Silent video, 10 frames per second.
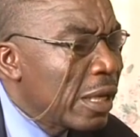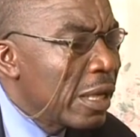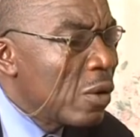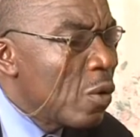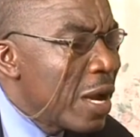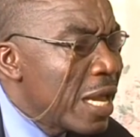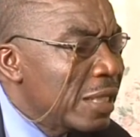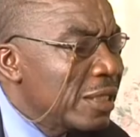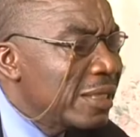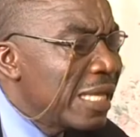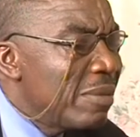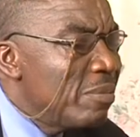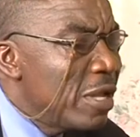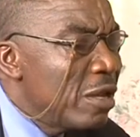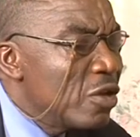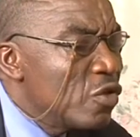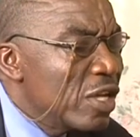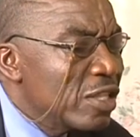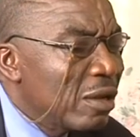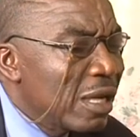he wired 10 million
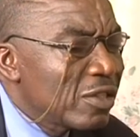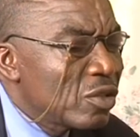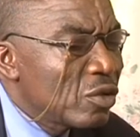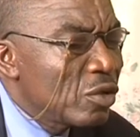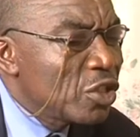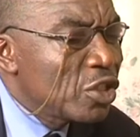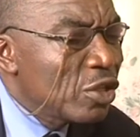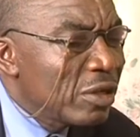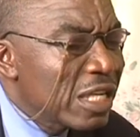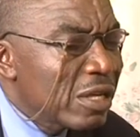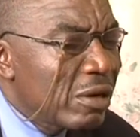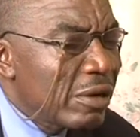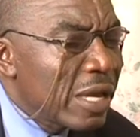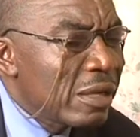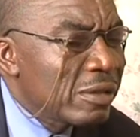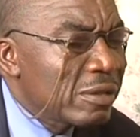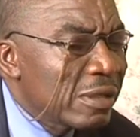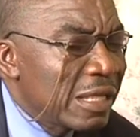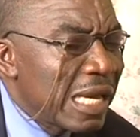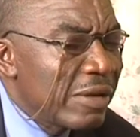US dollars to Oceanic Oils
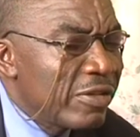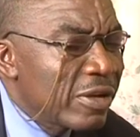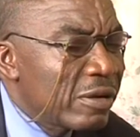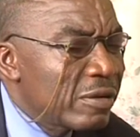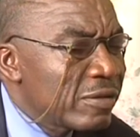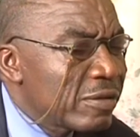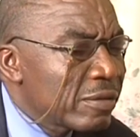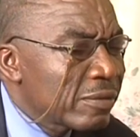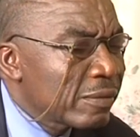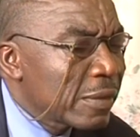in Ivory Coast.